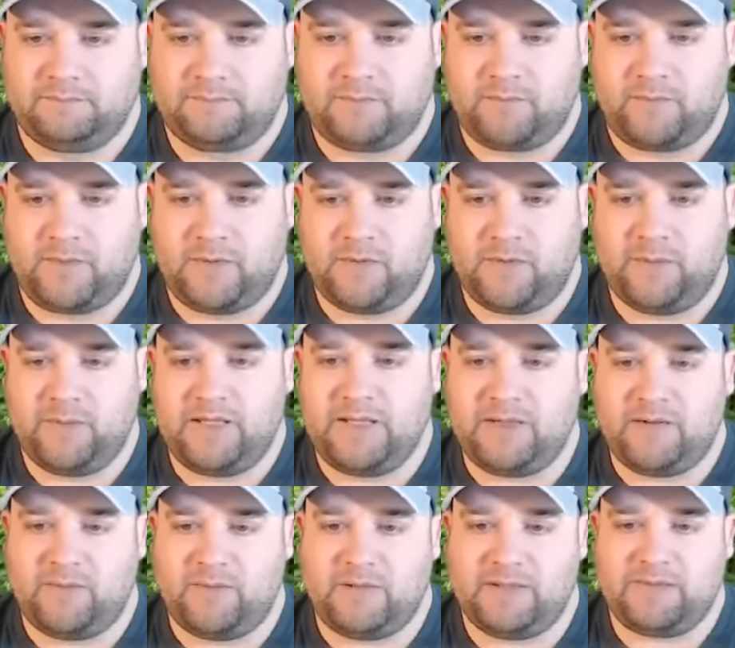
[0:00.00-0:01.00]

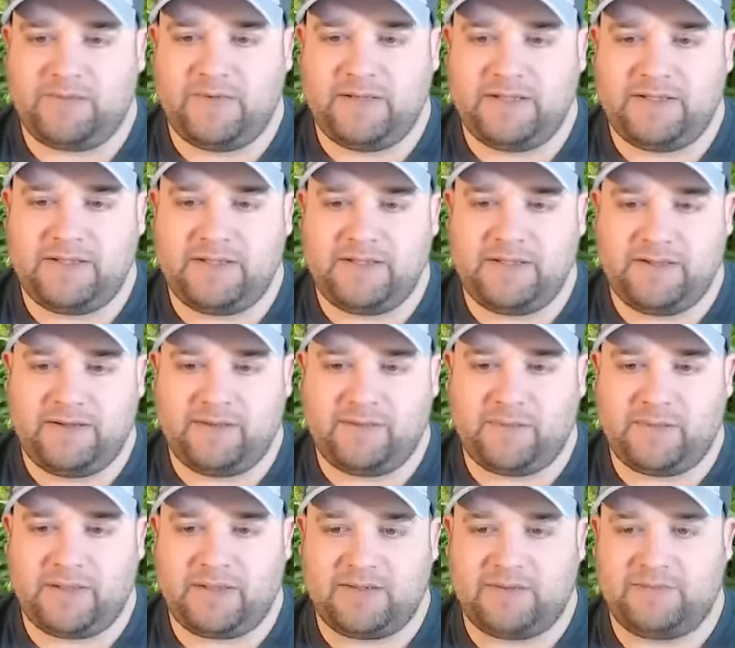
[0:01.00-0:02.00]
Omega-1 veggie is
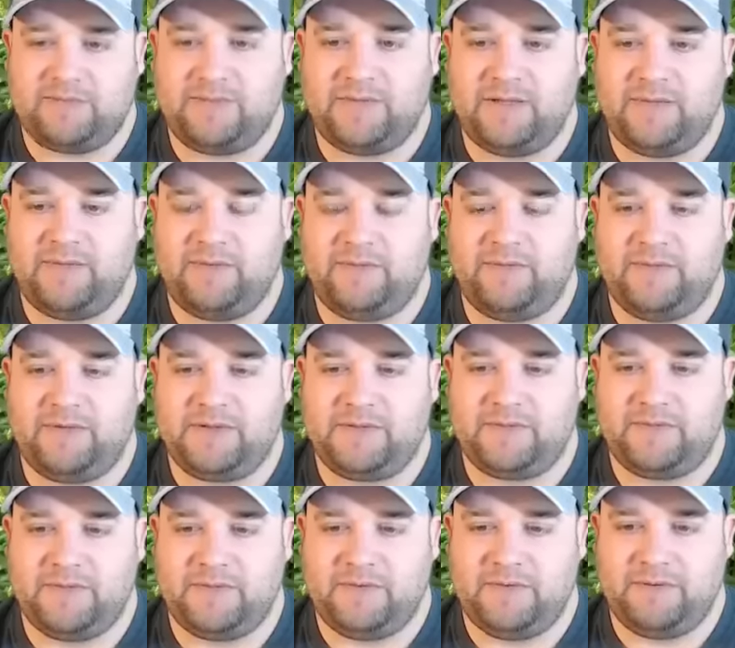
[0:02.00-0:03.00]
my favorite fish
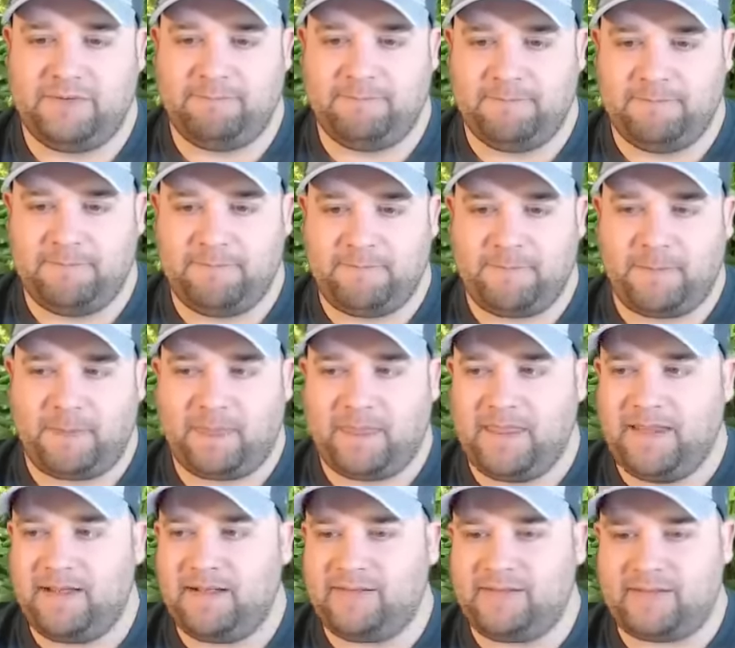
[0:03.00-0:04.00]
food.
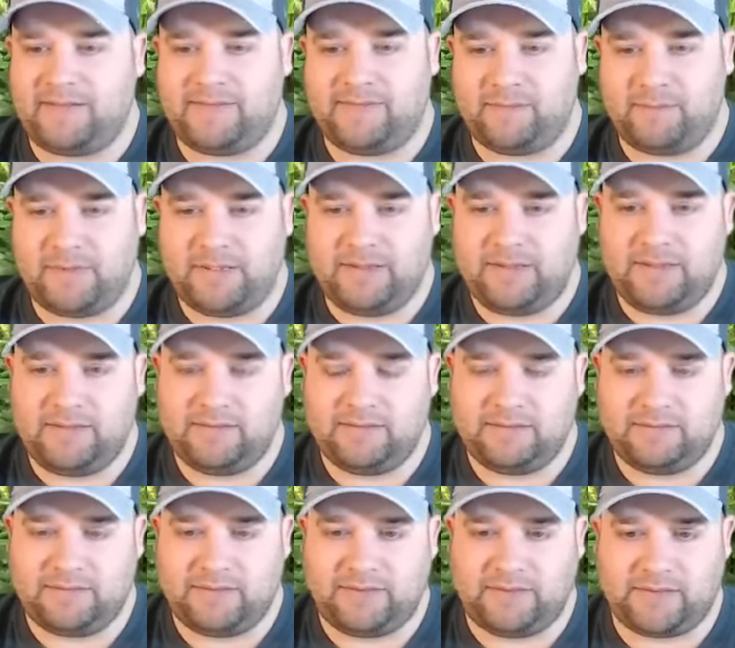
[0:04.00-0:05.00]
Yeah, it's kind of spendy.
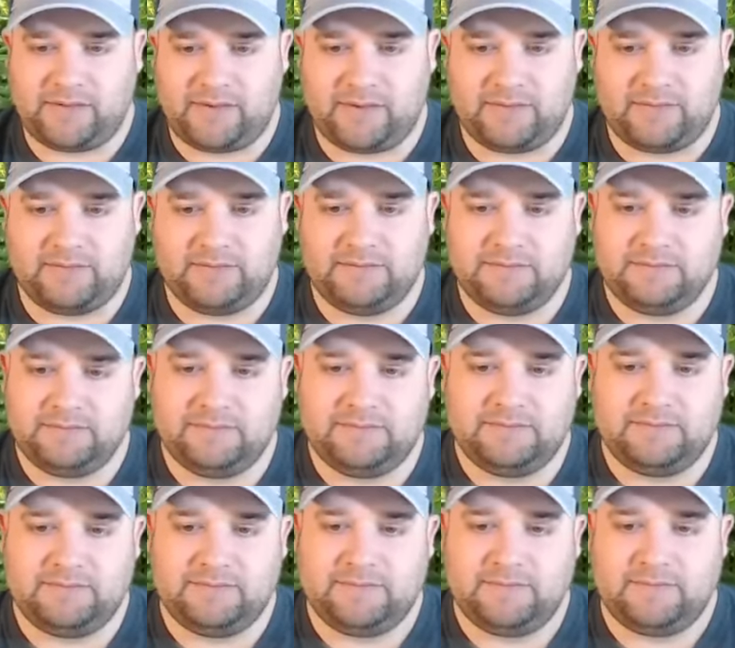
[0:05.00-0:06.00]
So
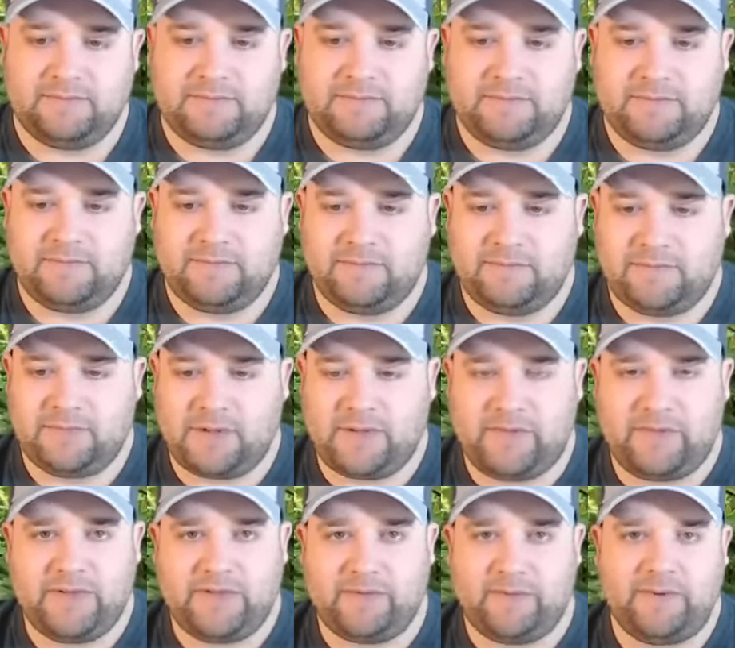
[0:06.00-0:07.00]

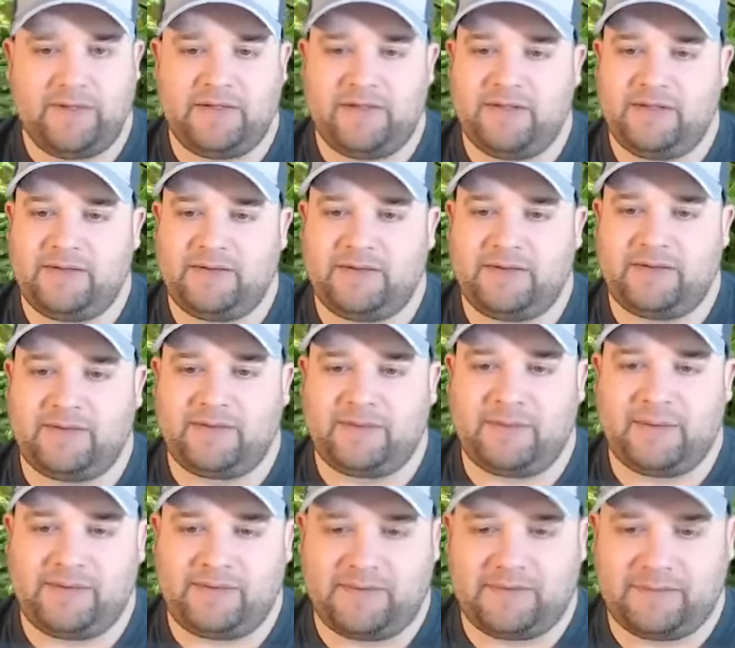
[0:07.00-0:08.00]
hopefully it's pretty good because it's
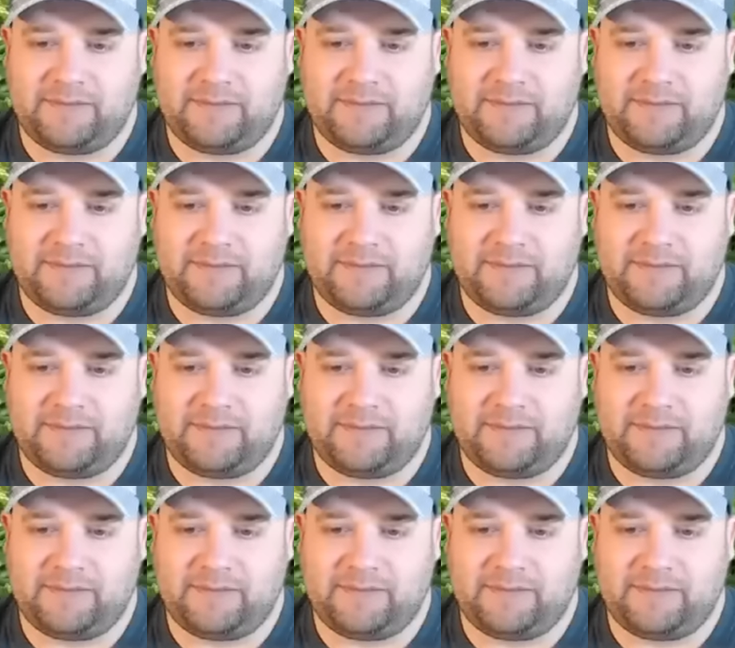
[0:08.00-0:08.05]
expensive.